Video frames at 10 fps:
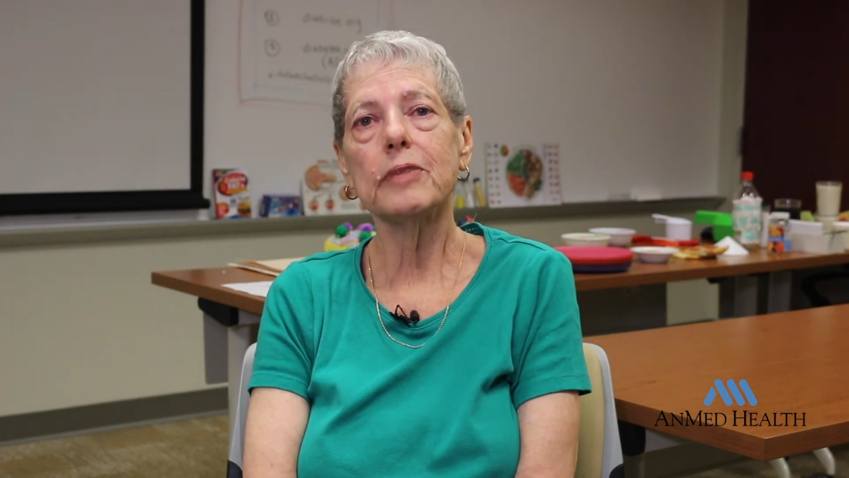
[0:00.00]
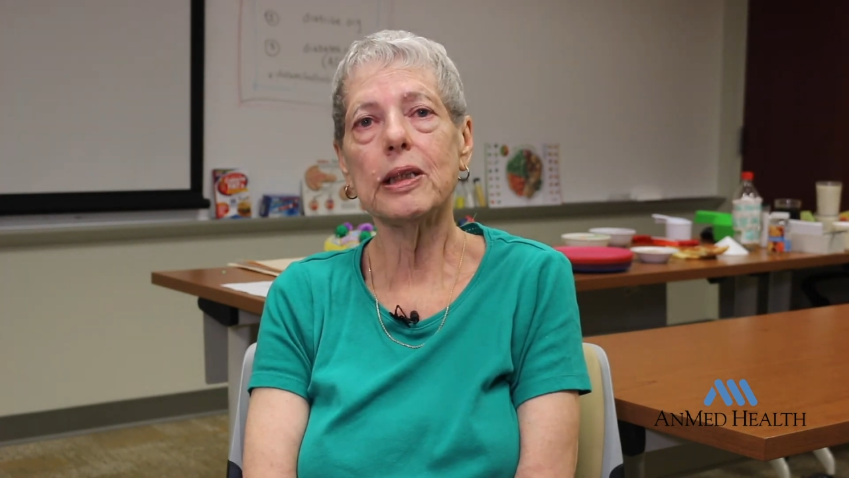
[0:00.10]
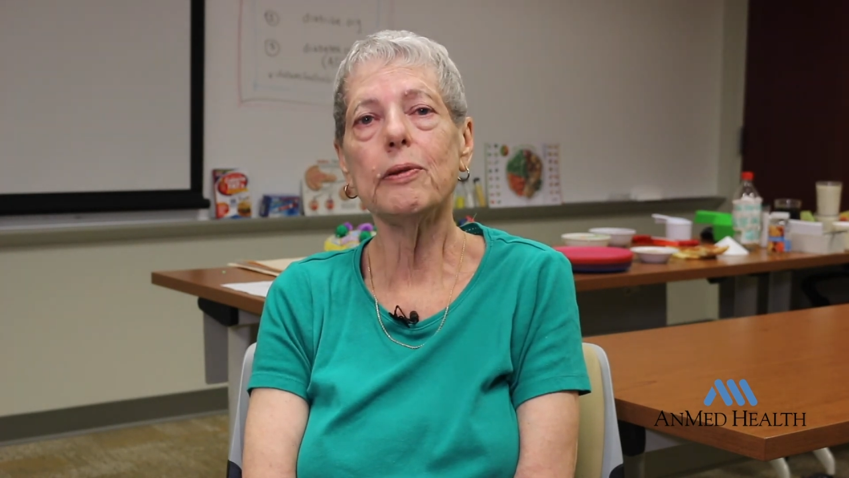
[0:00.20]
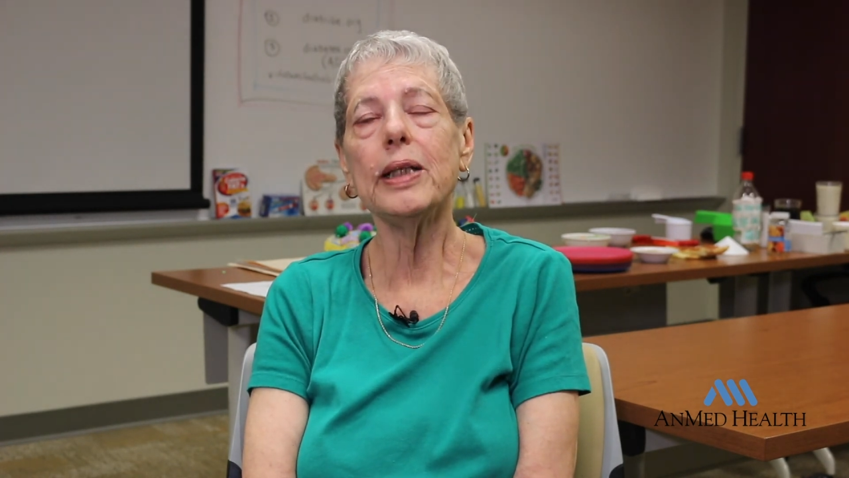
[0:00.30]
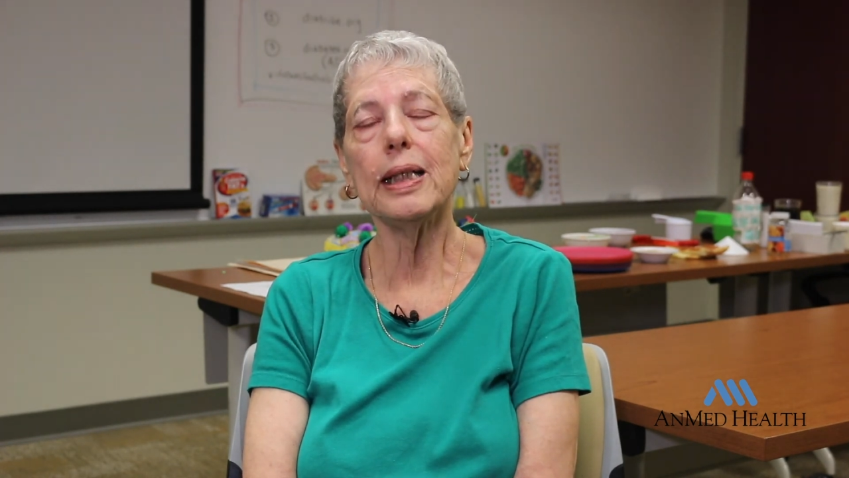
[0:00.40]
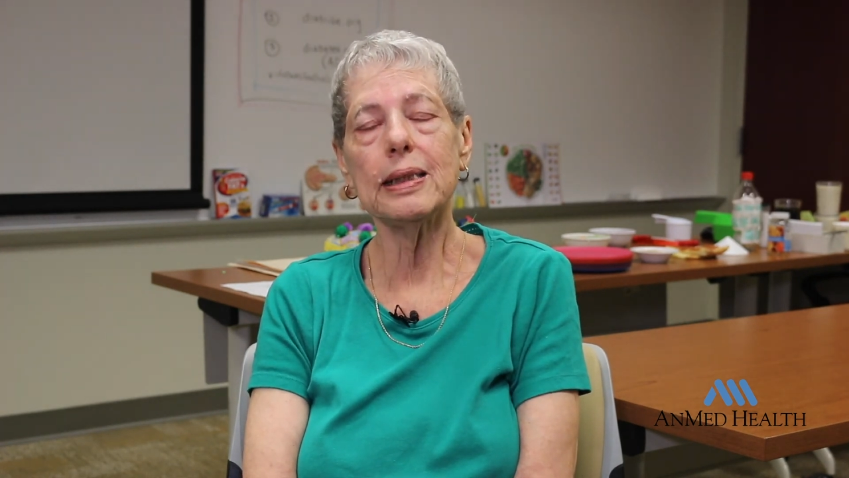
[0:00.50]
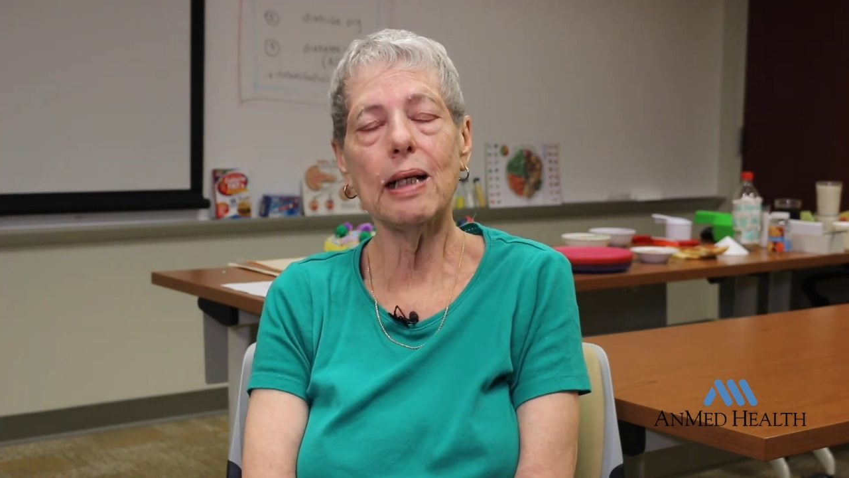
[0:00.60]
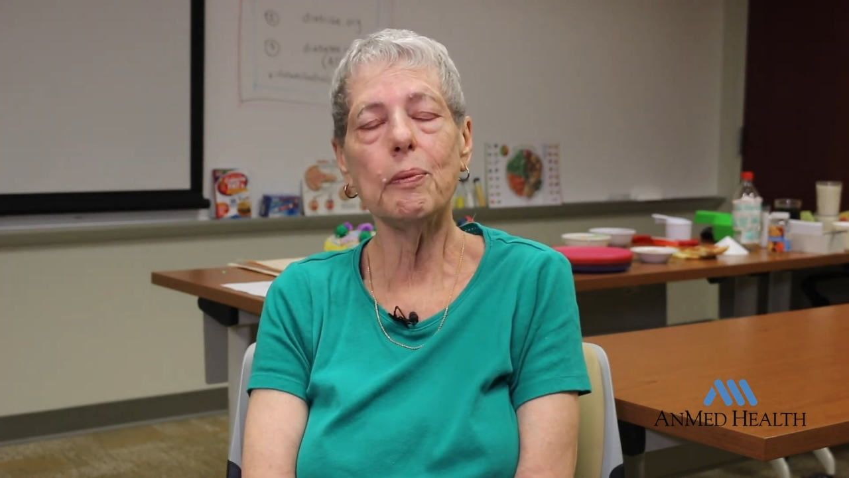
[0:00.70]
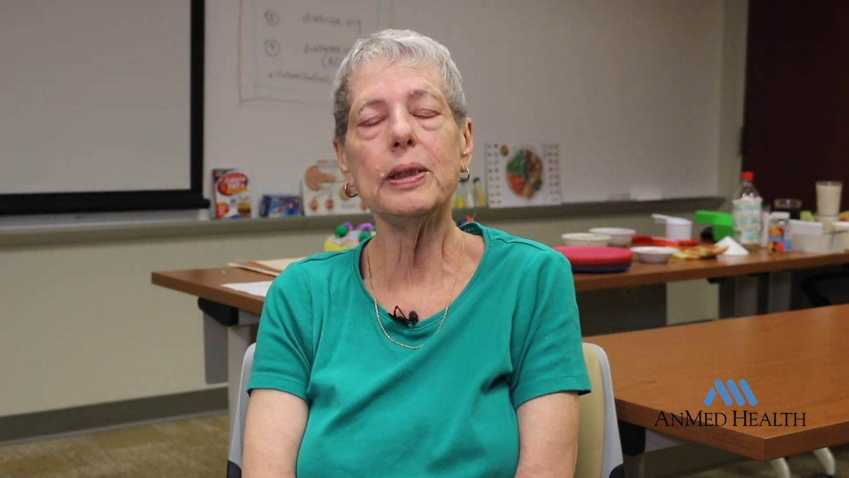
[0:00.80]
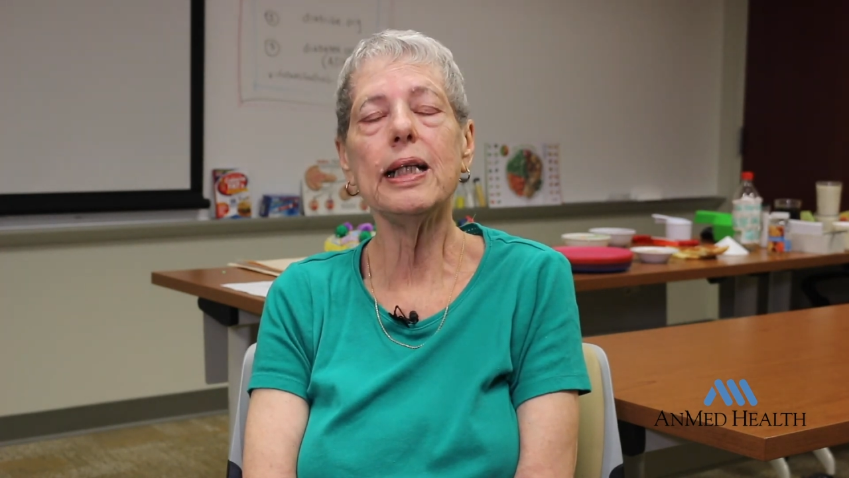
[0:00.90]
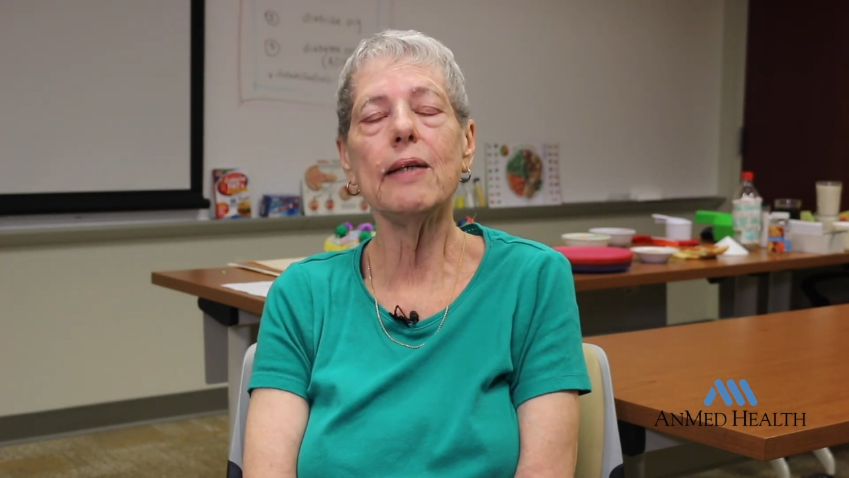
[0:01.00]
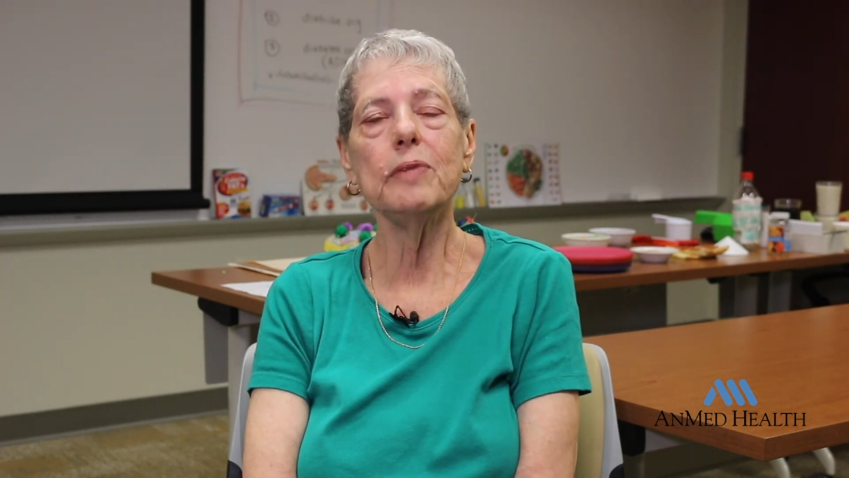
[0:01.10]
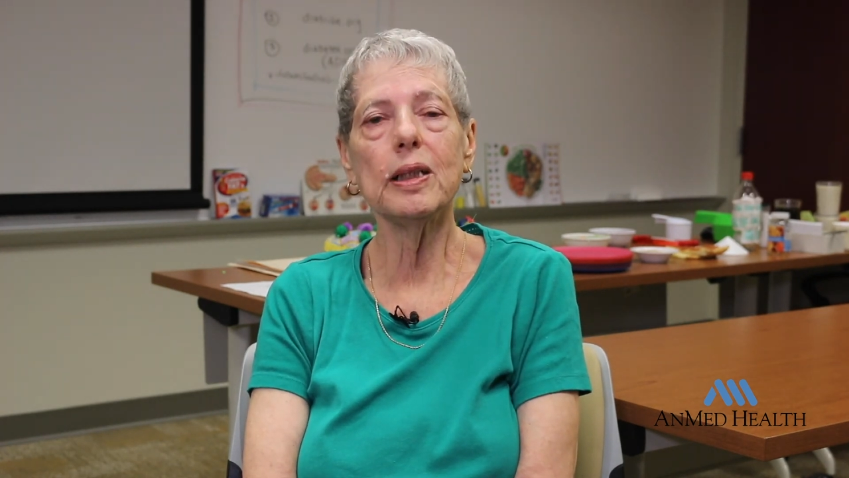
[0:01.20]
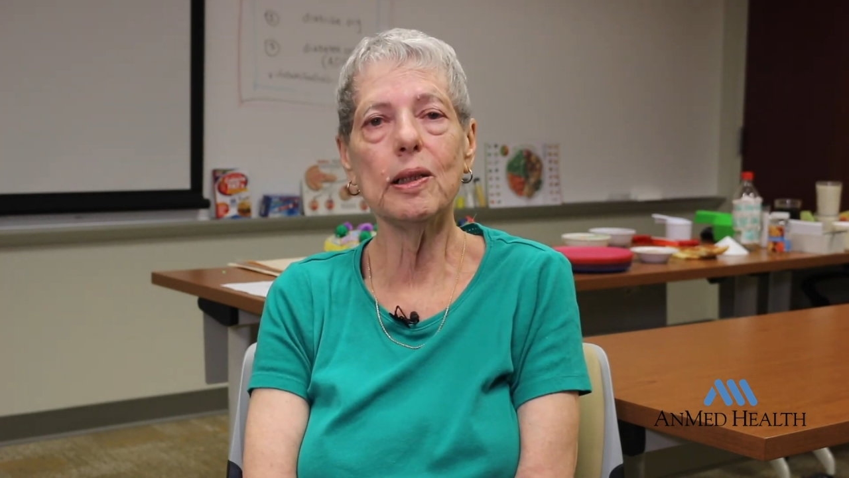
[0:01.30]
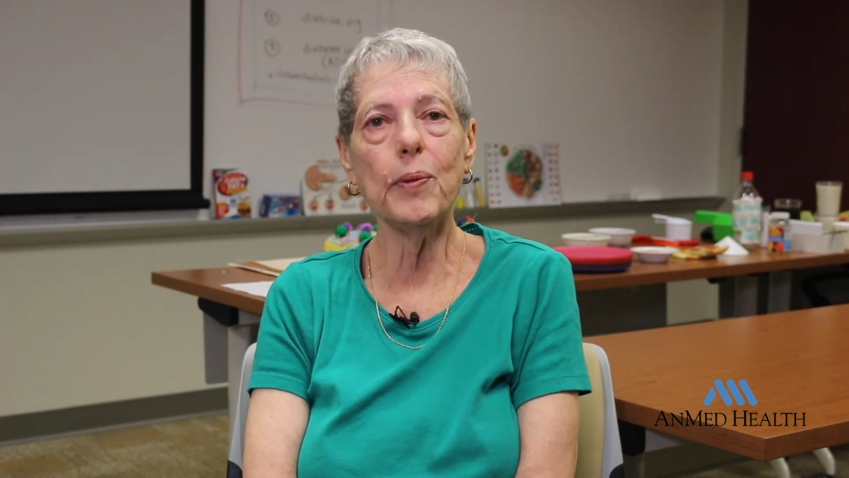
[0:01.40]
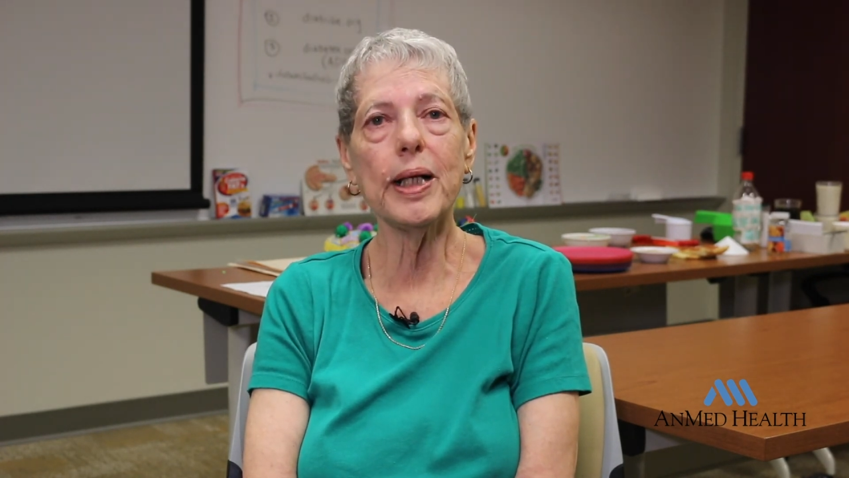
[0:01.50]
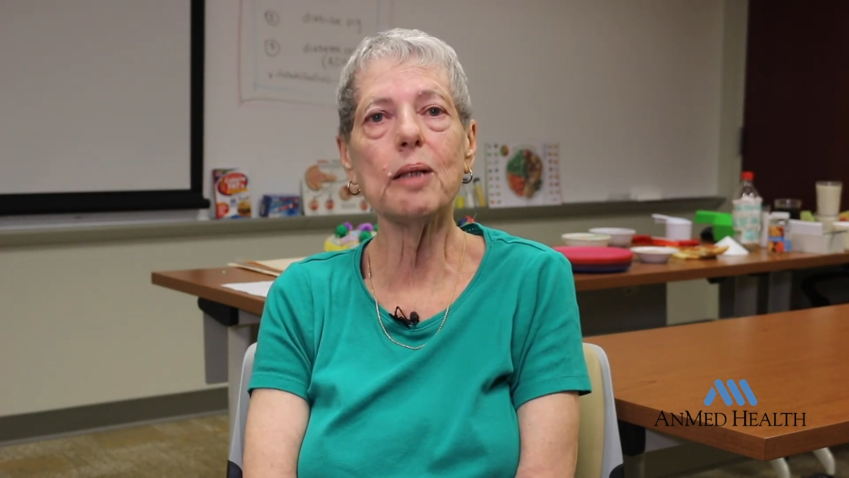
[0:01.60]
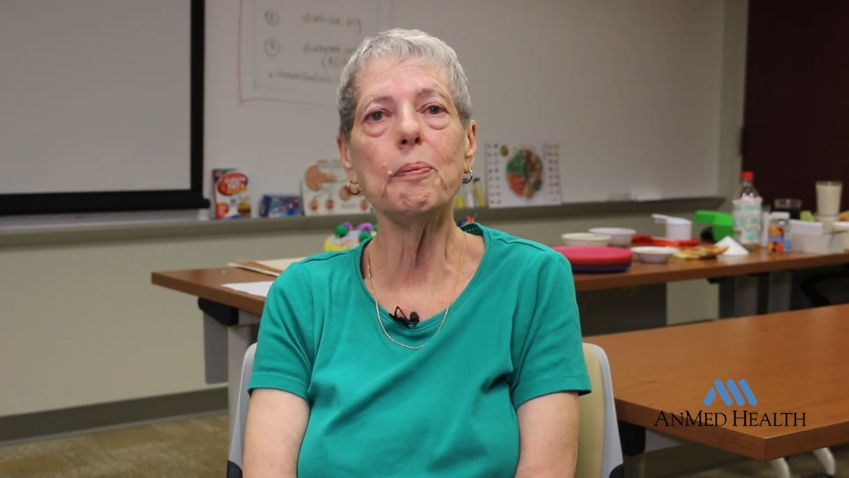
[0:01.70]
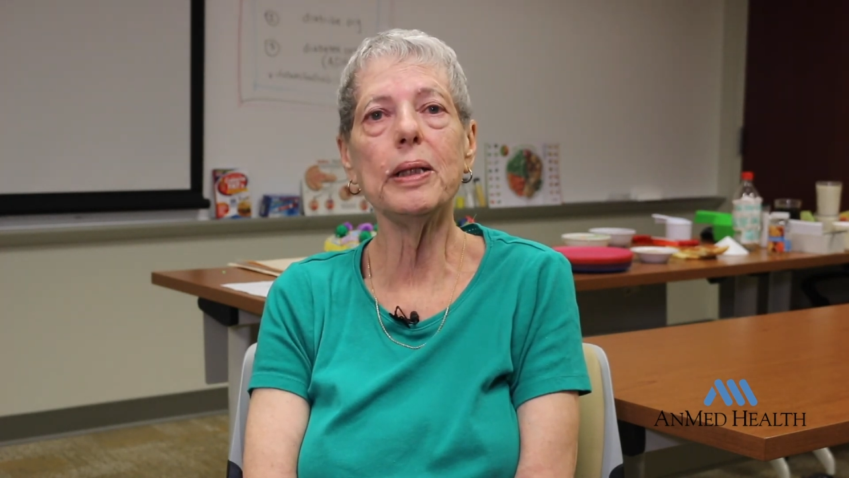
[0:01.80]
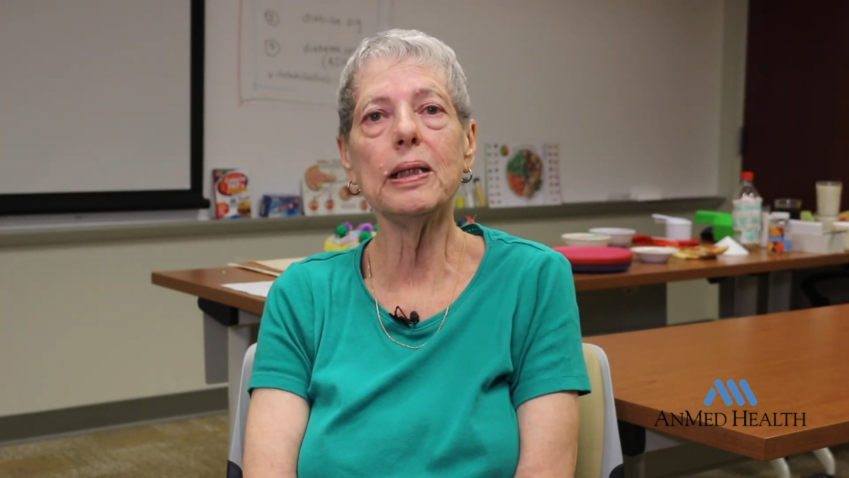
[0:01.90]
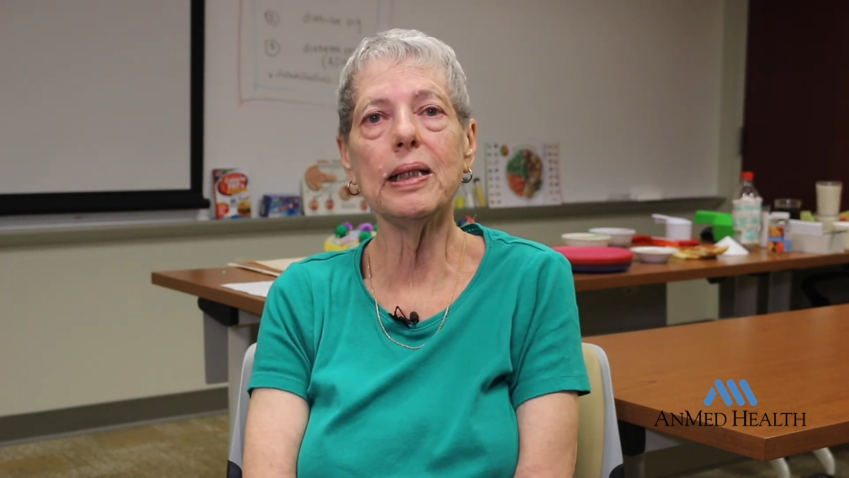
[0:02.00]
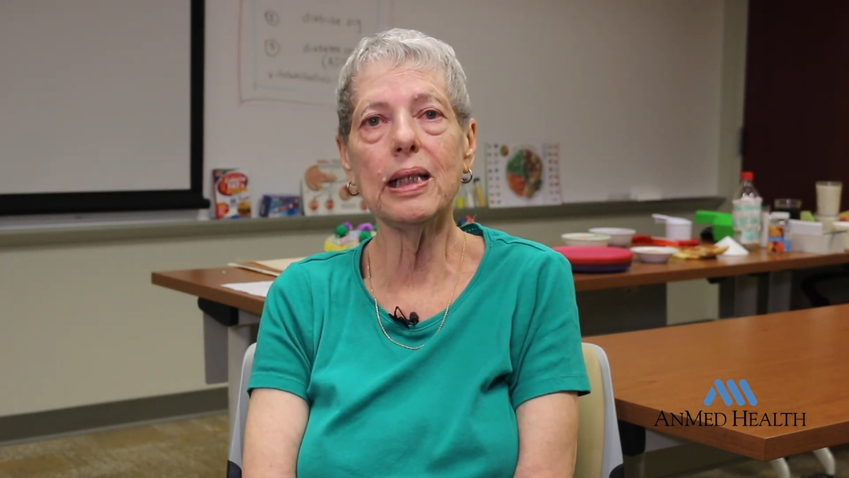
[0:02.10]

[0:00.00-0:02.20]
So yes, I would definitely recommend